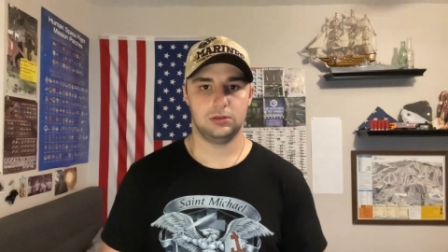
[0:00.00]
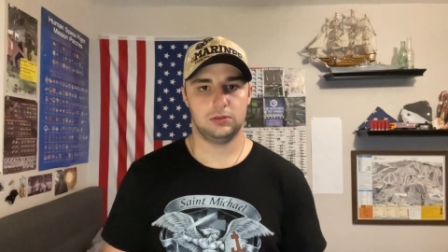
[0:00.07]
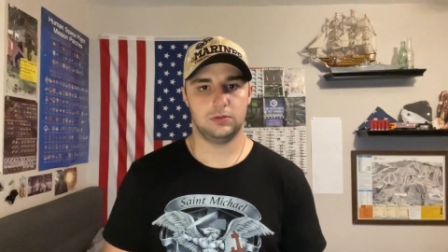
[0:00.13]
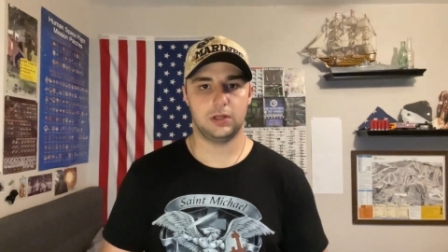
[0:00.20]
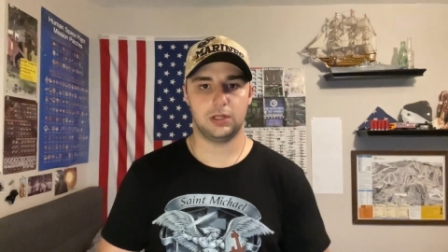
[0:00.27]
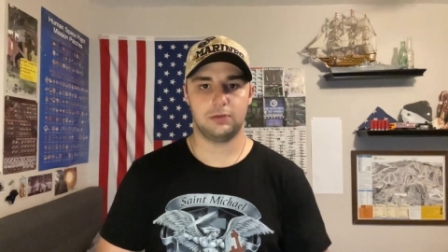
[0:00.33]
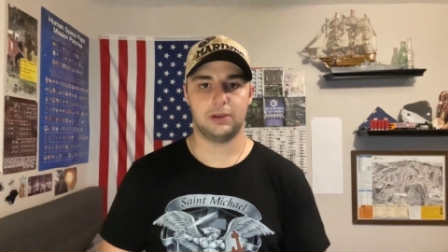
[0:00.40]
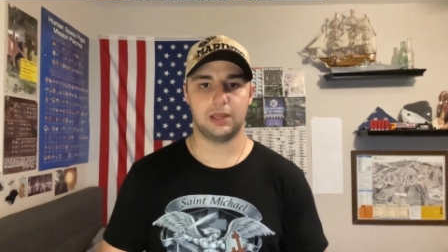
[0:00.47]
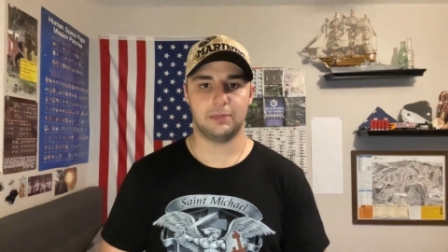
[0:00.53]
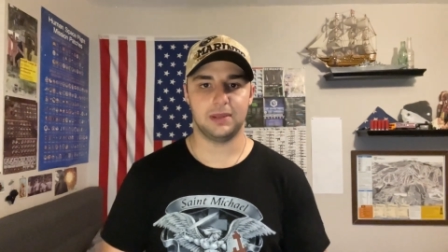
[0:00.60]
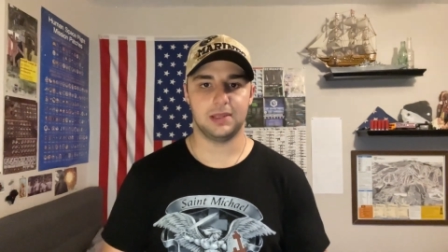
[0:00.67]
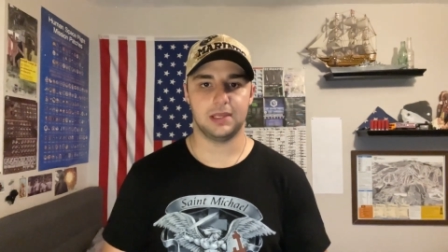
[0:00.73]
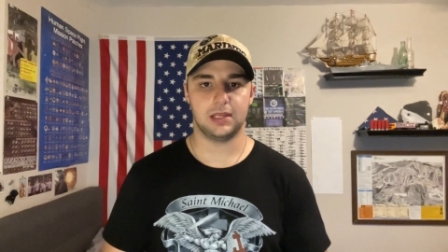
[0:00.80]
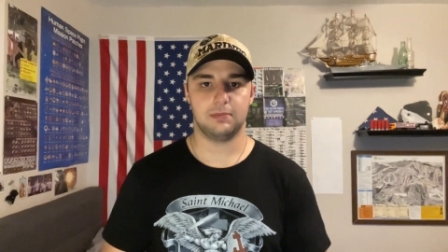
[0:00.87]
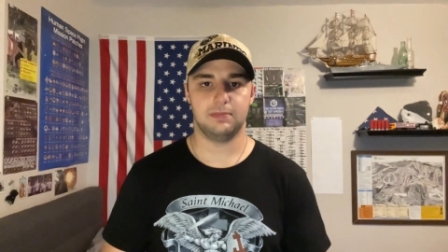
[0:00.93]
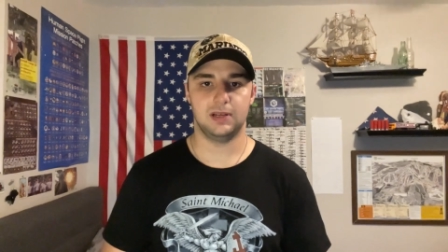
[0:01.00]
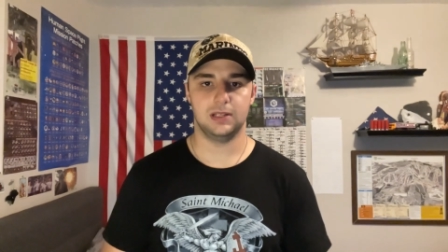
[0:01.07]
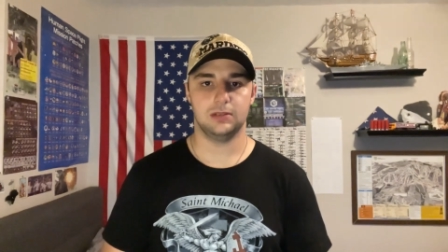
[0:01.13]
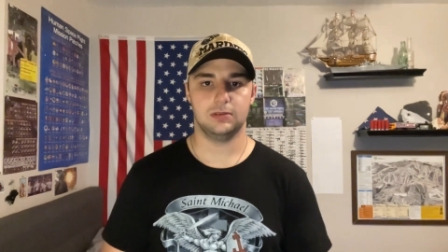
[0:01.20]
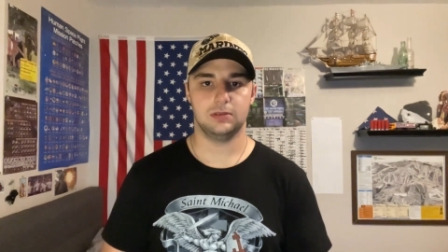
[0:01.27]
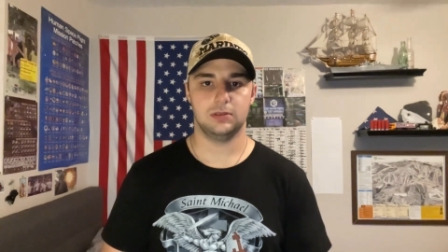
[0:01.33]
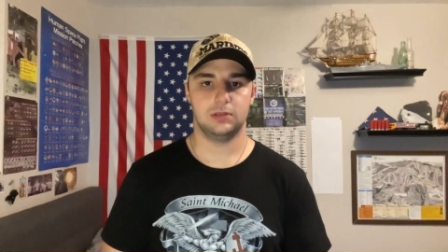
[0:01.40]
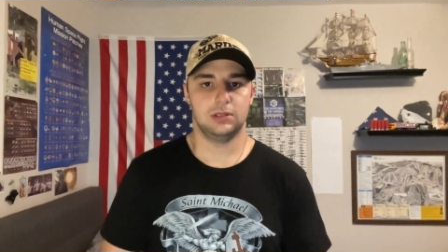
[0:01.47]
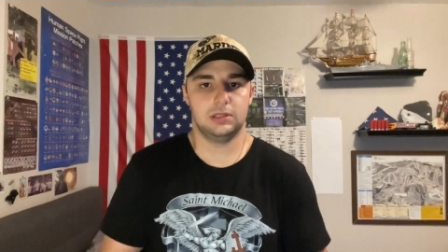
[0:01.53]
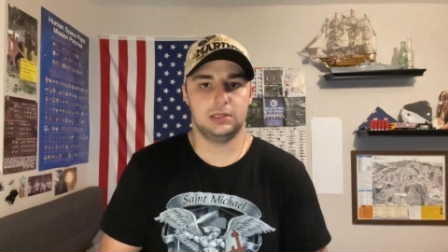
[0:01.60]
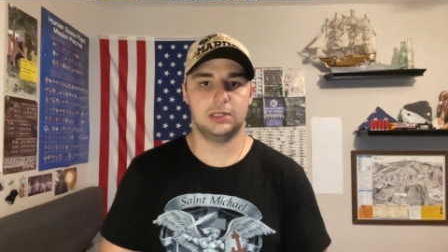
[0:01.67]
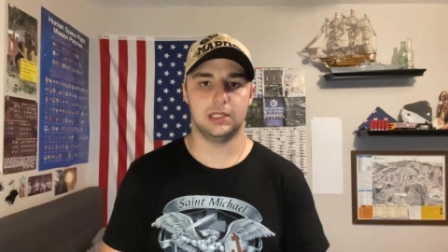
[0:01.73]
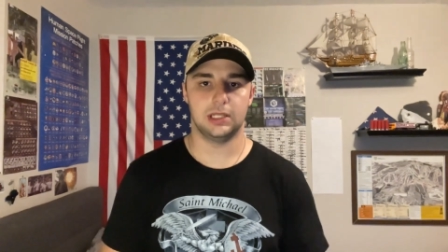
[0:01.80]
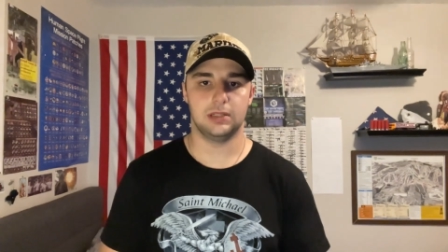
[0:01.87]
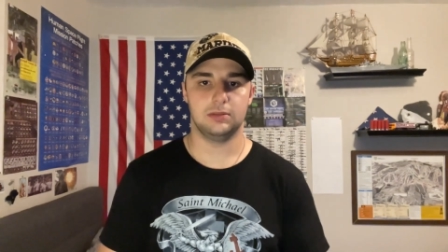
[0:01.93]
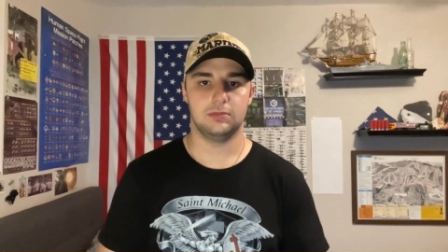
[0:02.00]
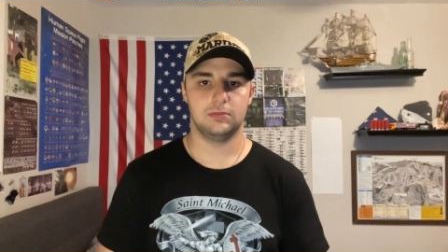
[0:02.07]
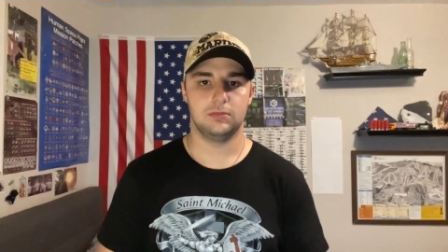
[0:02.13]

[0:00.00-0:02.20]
trying to crack my neck, but didn't.